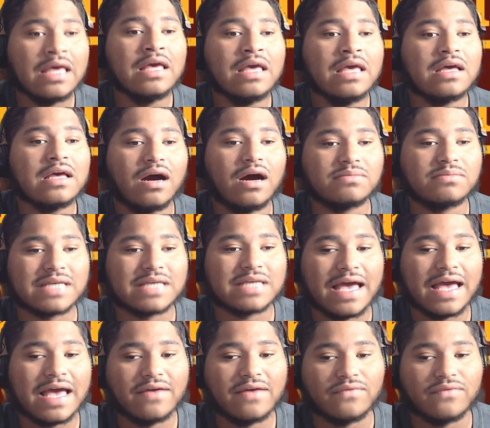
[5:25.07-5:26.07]
um, to
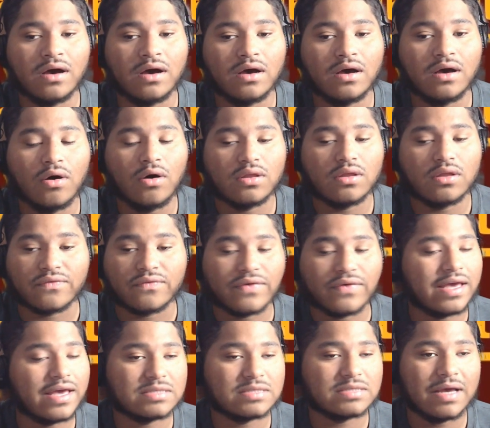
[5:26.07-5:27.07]
have uh, all the
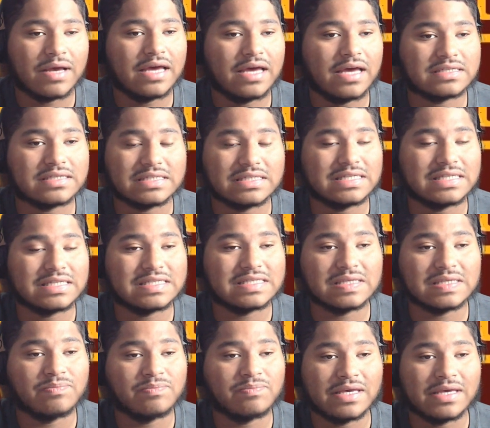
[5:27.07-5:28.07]
fans behind us because this
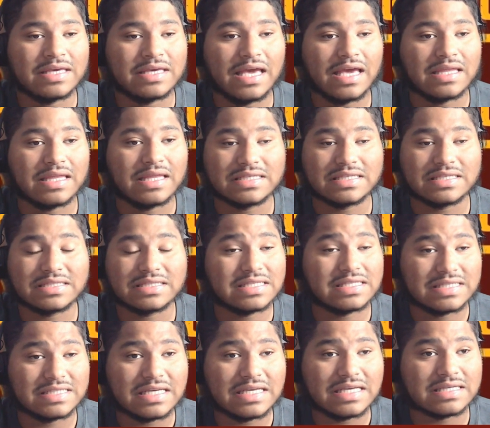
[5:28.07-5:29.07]
is a big game. This is the
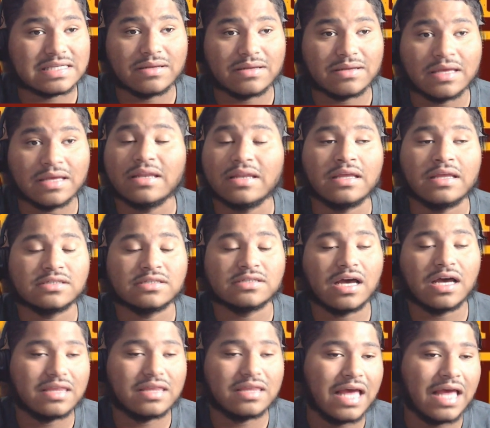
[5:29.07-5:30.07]
season, in, in
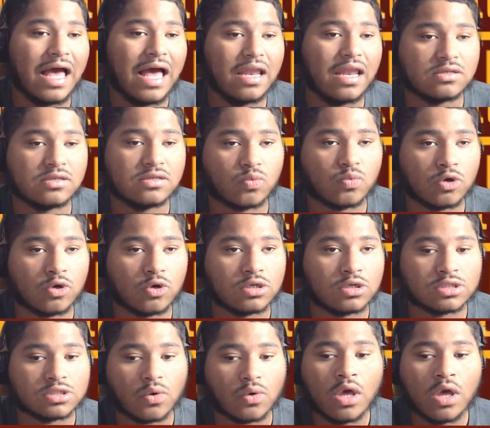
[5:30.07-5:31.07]
Jonathan Allen's
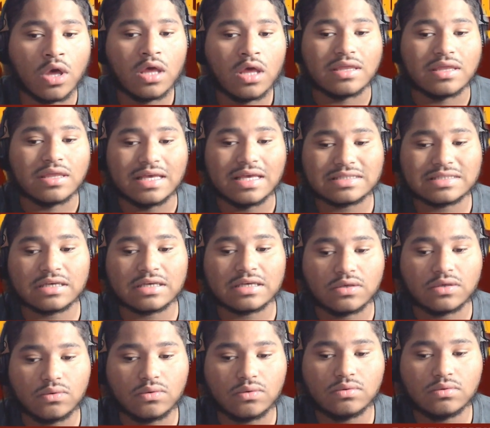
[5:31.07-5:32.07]
words. So this is a
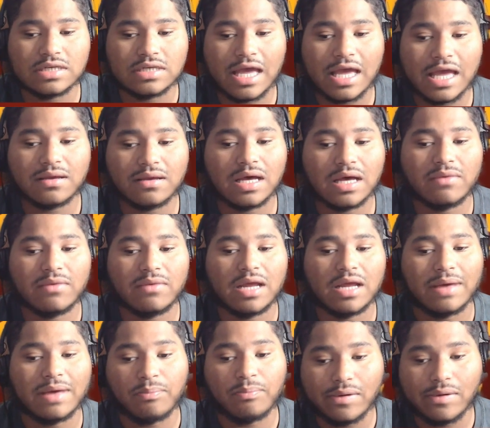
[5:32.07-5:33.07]
huge game coming
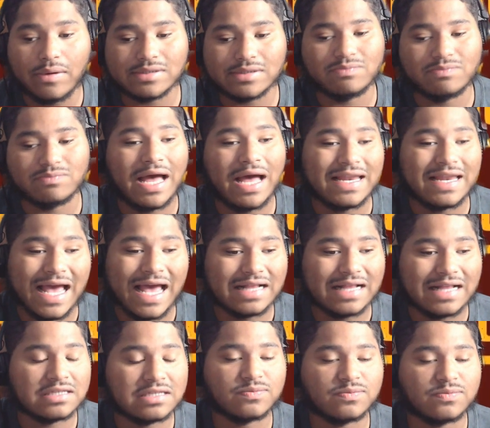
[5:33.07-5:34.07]
up post by
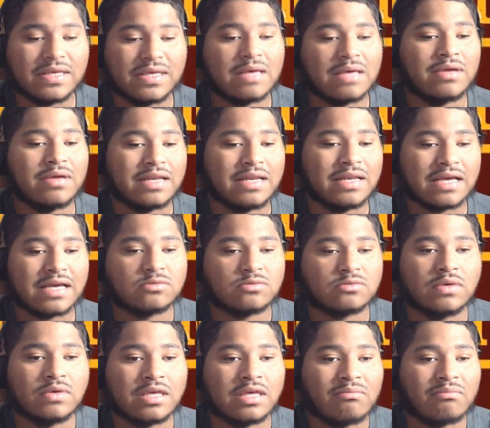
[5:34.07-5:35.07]
not this weekend, but next
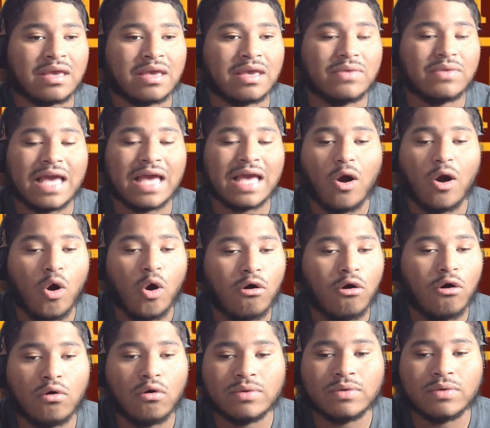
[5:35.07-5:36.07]
weekend, man. We got
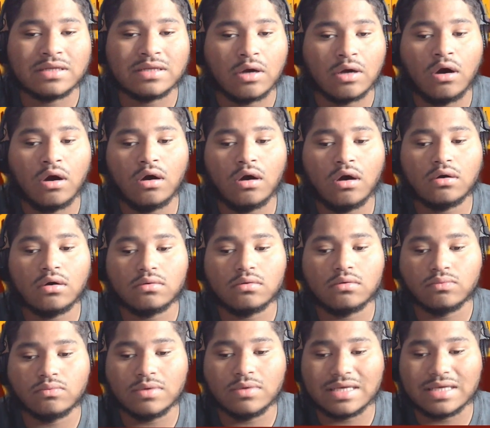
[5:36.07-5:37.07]
all week,
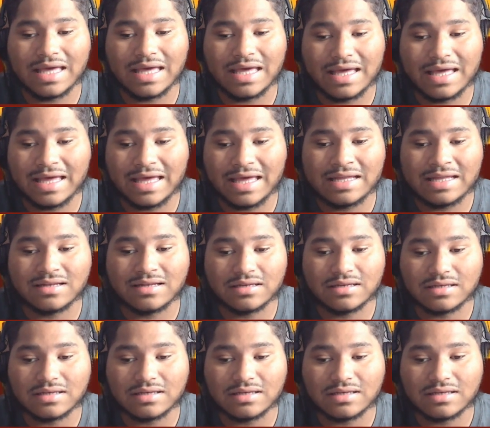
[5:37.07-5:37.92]
all week, and